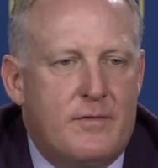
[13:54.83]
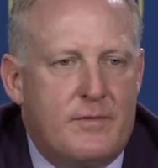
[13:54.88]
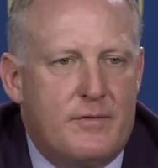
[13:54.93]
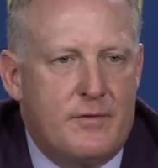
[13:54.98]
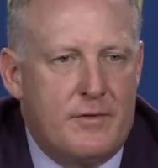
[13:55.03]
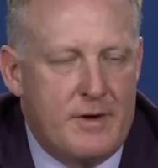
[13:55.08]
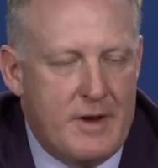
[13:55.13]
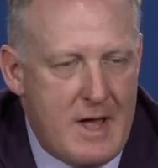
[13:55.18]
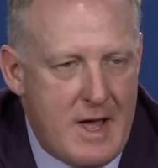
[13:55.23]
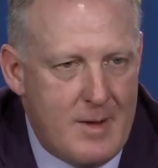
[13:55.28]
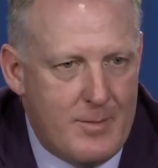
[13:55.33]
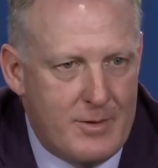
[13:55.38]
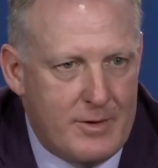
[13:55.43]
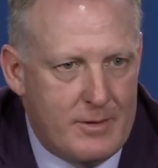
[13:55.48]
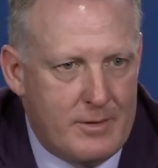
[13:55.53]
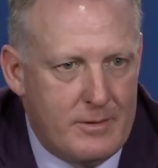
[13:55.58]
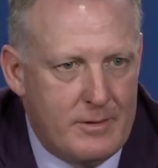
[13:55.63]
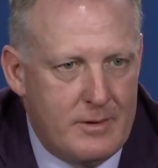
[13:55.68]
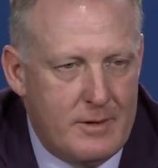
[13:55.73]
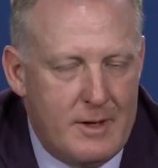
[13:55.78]

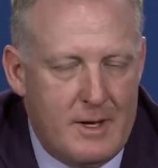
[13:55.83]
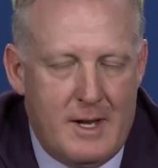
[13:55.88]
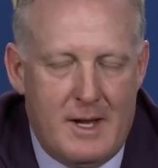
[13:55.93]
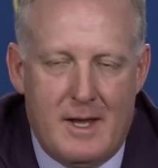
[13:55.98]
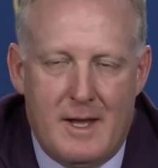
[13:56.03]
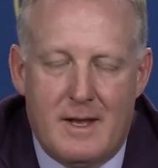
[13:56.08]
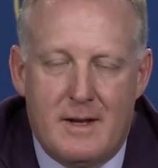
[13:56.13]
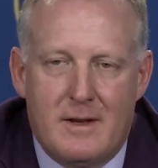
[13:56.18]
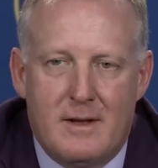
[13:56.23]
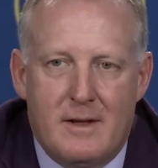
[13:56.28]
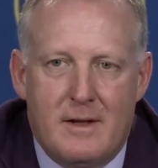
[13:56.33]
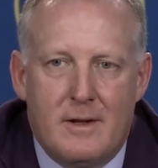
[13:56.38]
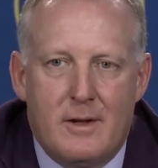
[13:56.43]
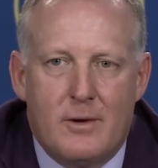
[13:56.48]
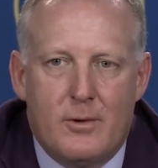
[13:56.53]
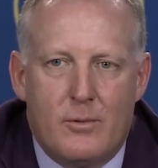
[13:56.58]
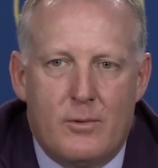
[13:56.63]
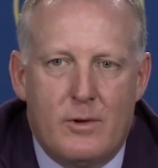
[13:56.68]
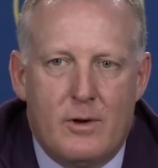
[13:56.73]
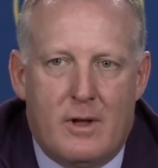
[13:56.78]
Phenomenal. And
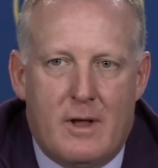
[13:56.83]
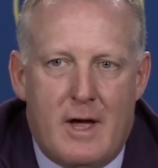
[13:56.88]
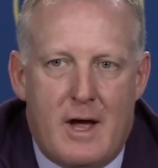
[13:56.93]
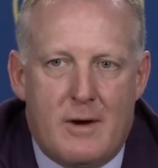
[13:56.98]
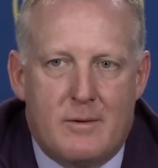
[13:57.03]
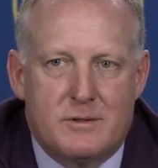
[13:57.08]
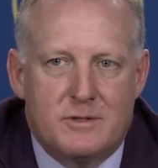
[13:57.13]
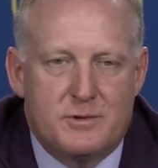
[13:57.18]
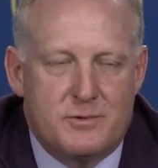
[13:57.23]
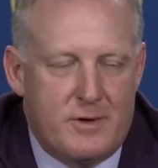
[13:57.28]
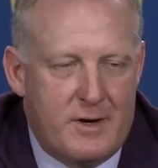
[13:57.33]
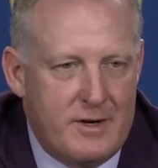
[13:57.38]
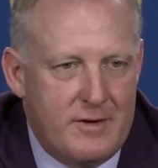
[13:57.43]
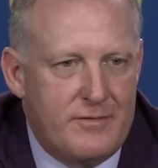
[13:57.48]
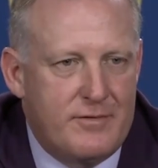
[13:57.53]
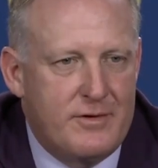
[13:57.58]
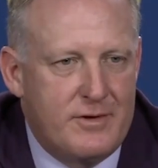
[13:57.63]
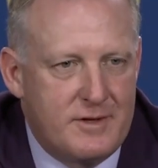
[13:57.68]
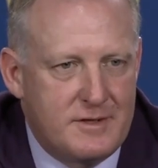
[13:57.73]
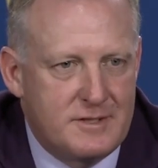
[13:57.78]
Will Howard's ready
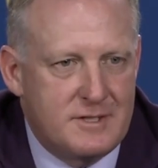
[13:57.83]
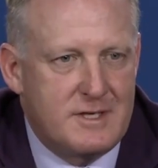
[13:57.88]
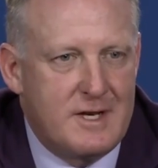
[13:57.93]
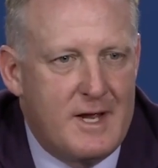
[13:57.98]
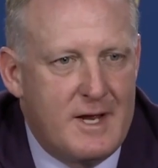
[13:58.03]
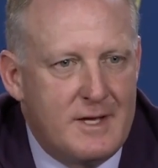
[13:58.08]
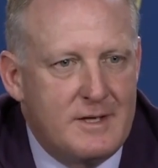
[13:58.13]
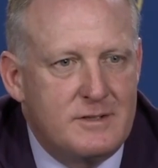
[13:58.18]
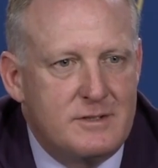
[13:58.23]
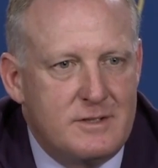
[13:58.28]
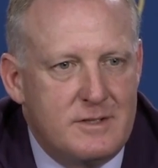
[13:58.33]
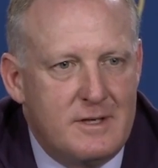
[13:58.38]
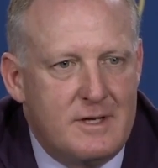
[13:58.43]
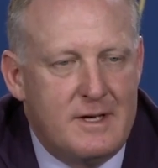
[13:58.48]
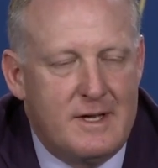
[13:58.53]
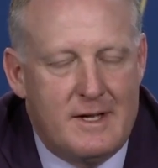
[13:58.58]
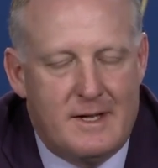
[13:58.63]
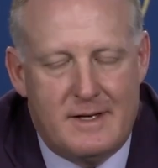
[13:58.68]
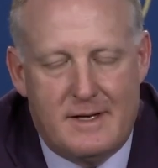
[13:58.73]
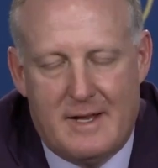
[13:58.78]
for this stage.
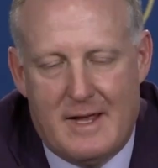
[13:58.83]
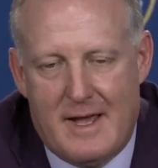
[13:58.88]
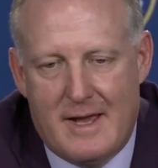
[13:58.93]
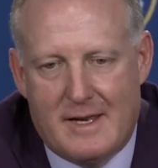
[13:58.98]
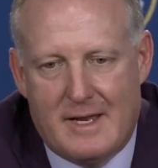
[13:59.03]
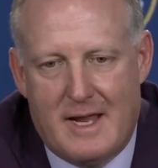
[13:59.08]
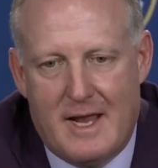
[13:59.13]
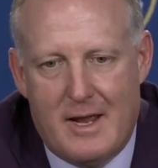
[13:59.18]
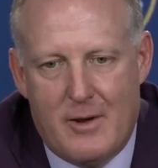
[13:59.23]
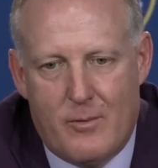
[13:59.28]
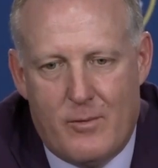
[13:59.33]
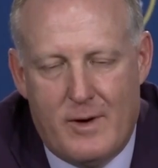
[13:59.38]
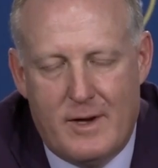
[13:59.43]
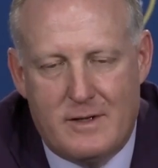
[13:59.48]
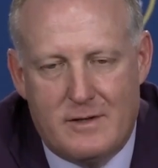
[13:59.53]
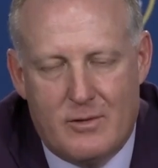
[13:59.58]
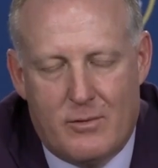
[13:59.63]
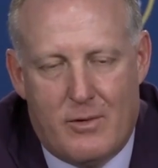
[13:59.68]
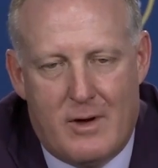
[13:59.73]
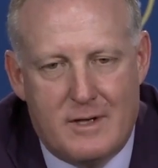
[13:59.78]
And I can't
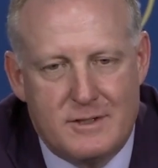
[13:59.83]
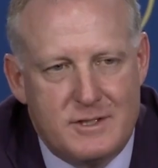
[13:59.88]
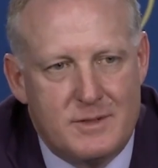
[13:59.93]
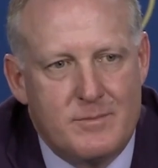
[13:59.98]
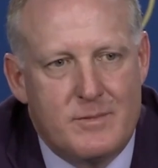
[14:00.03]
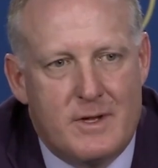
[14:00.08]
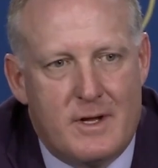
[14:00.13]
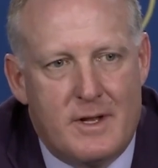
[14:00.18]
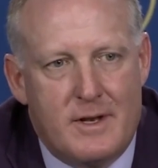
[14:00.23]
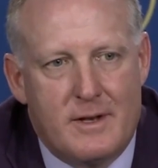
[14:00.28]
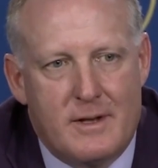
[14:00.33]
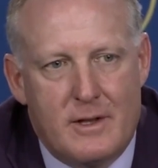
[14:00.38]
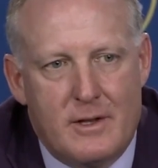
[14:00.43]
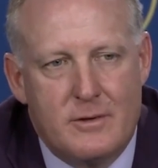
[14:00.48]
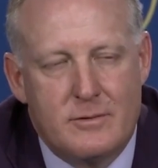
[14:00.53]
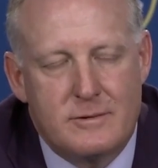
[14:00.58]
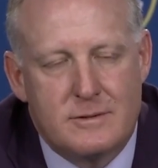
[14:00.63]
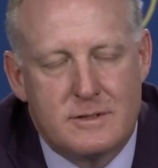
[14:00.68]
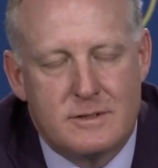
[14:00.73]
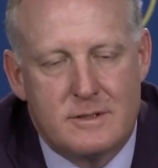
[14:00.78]
wait to watch him cut it
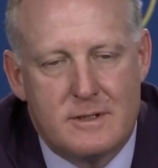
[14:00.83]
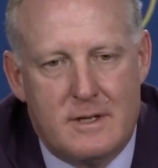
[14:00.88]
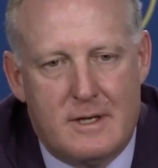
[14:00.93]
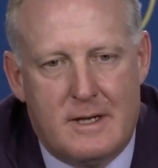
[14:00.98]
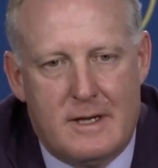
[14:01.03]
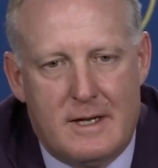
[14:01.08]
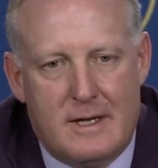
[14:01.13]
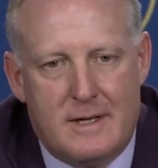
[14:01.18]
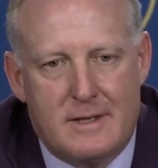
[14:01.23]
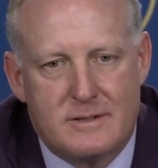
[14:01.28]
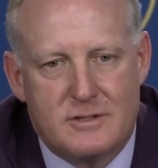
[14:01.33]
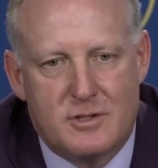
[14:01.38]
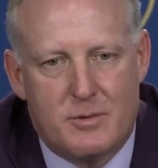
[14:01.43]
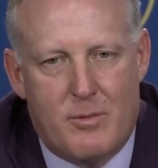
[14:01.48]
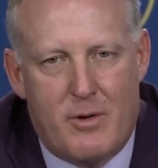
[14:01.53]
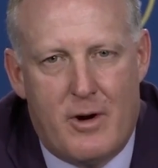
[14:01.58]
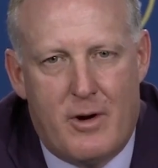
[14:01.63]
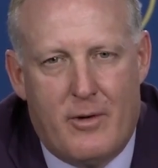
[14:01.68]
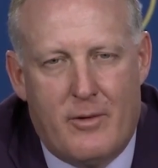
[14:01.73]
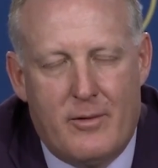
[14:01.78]
loose
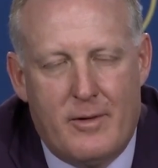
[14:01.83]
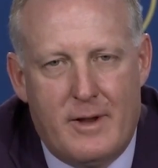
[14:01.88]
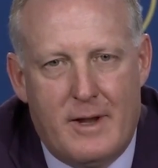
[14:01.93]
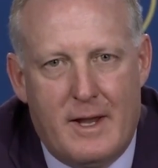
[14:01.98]
tomorrow.